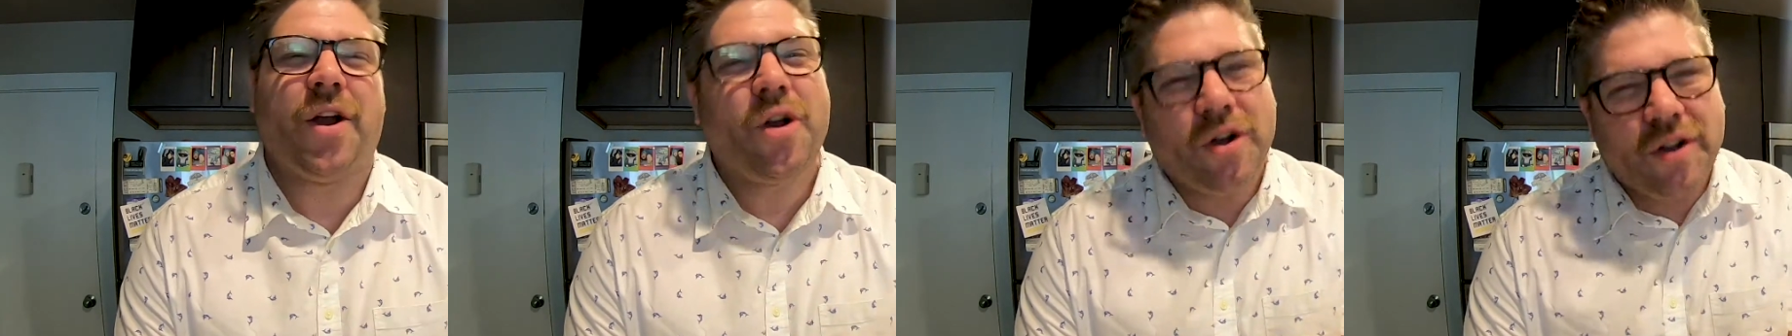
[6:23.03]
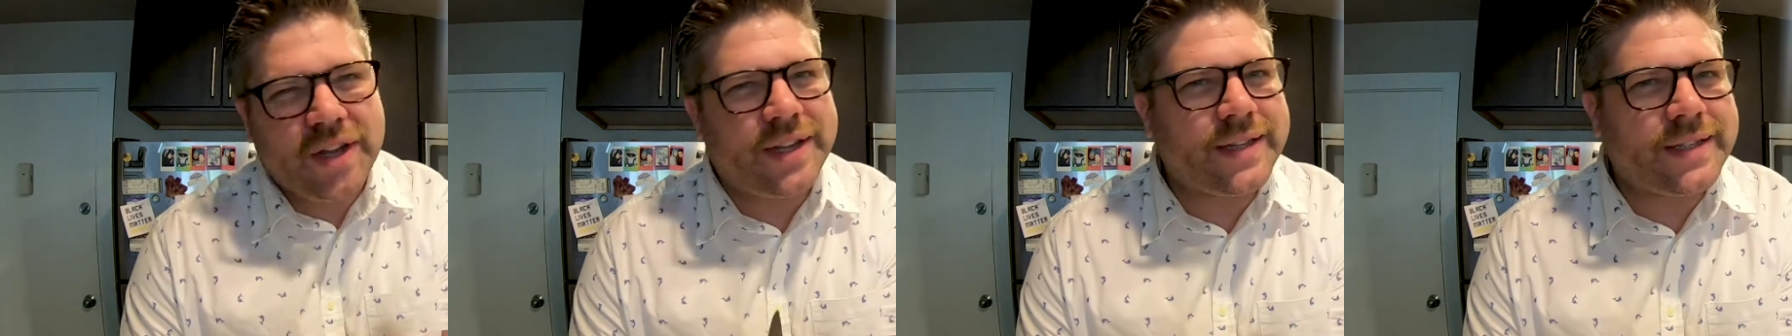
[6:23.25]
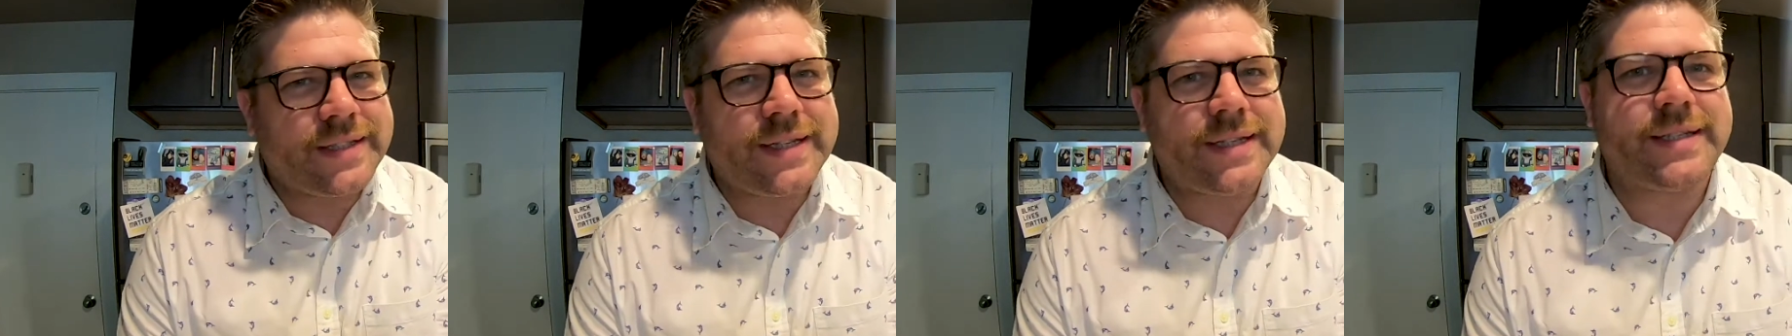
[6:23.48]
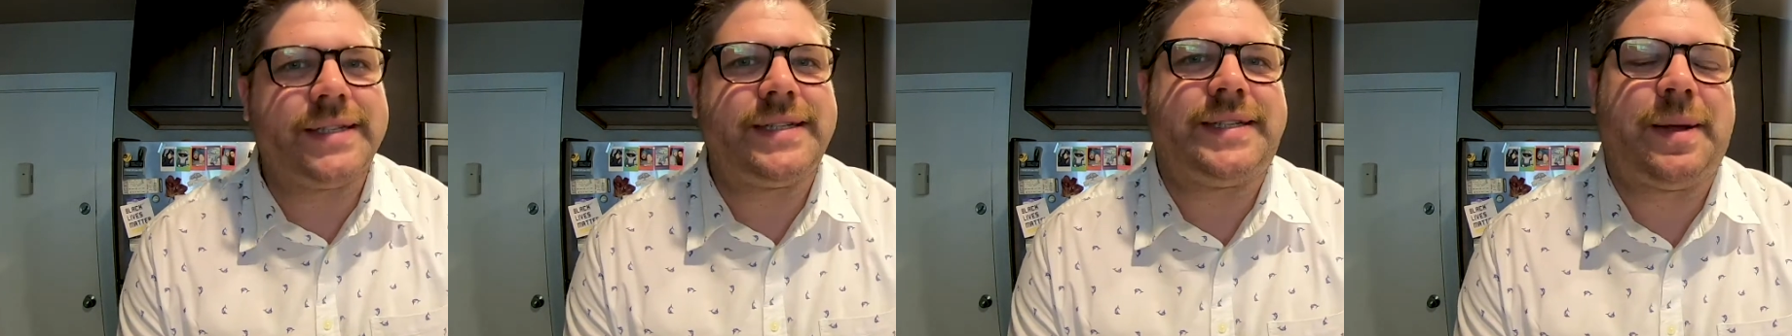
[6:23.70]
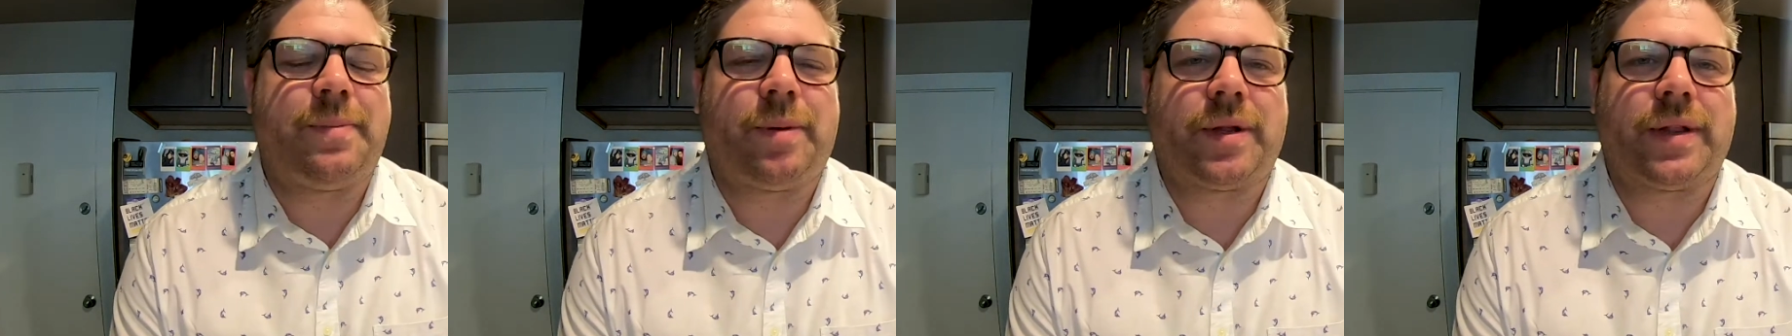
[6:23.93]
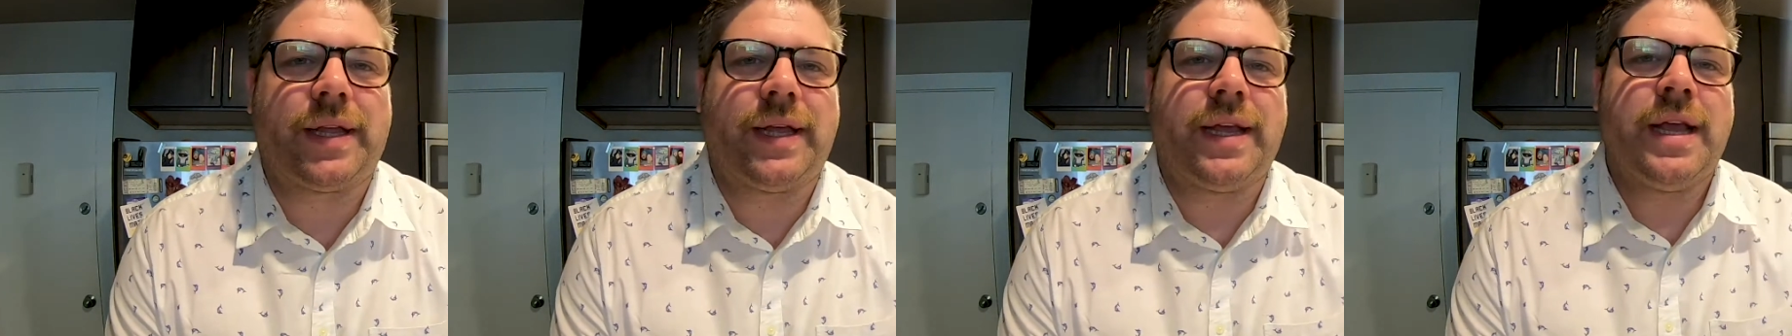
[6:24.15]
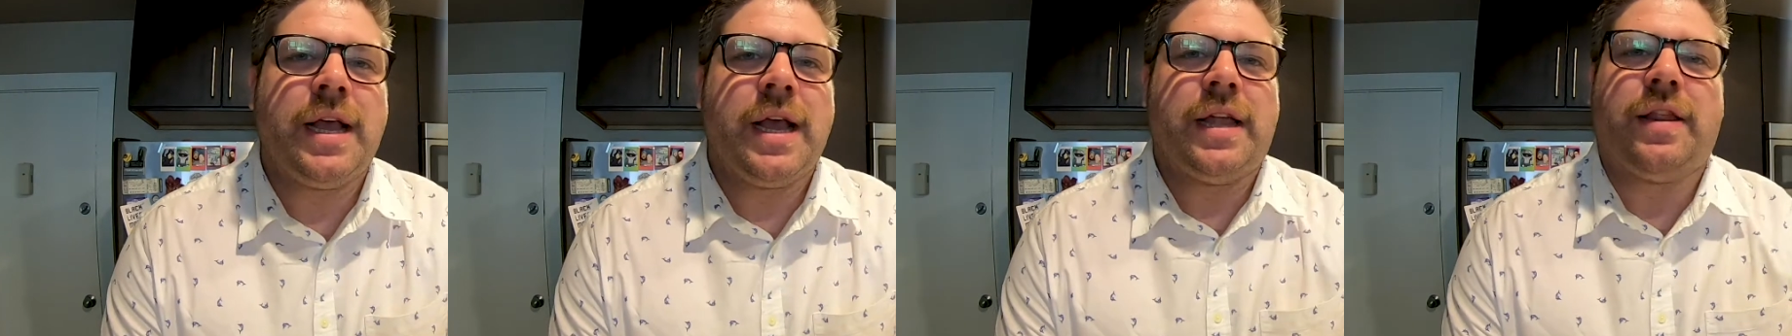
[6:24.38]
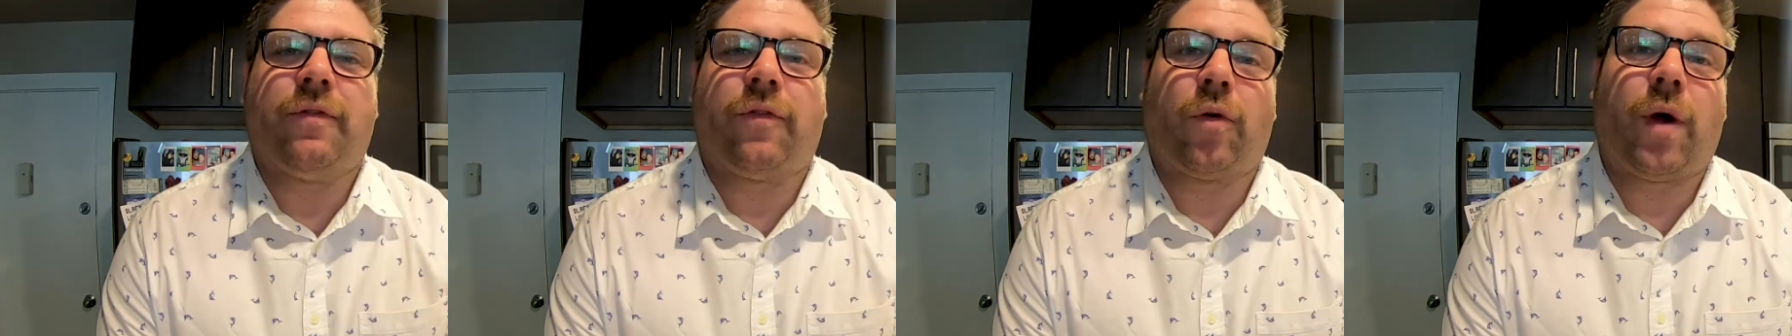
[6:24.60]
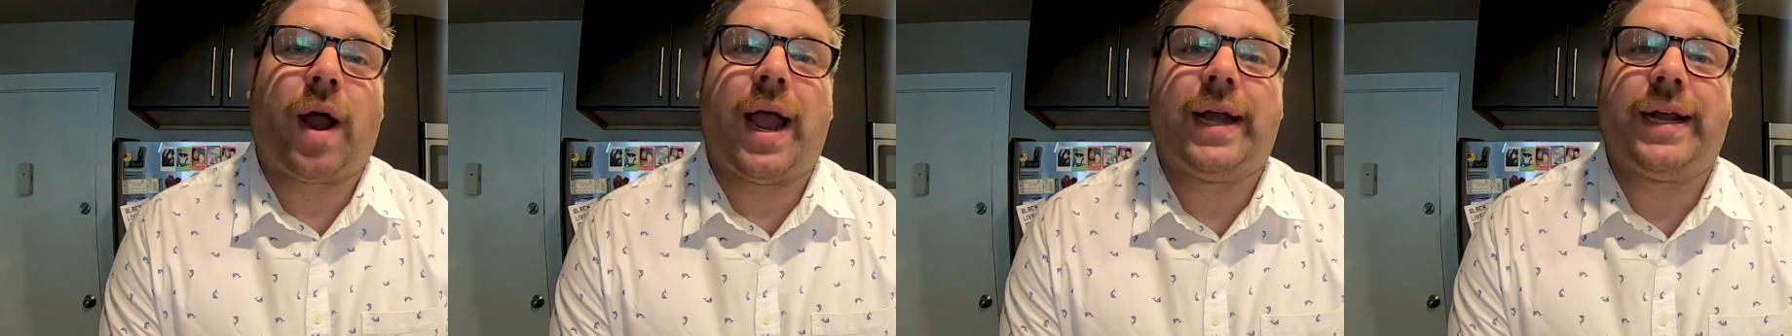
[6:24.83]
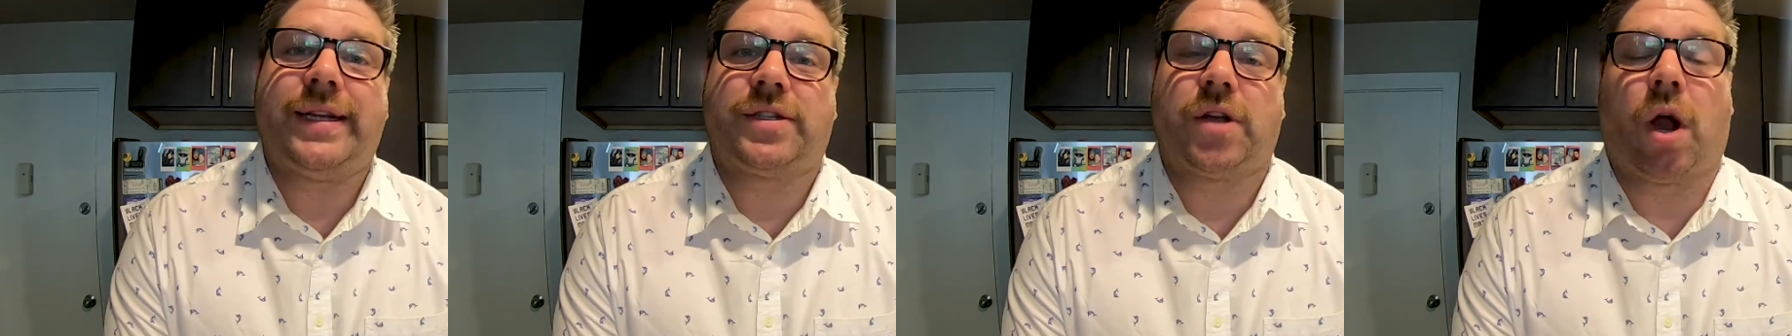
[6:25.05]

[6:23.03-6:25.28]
Early in the season, typically, the varieties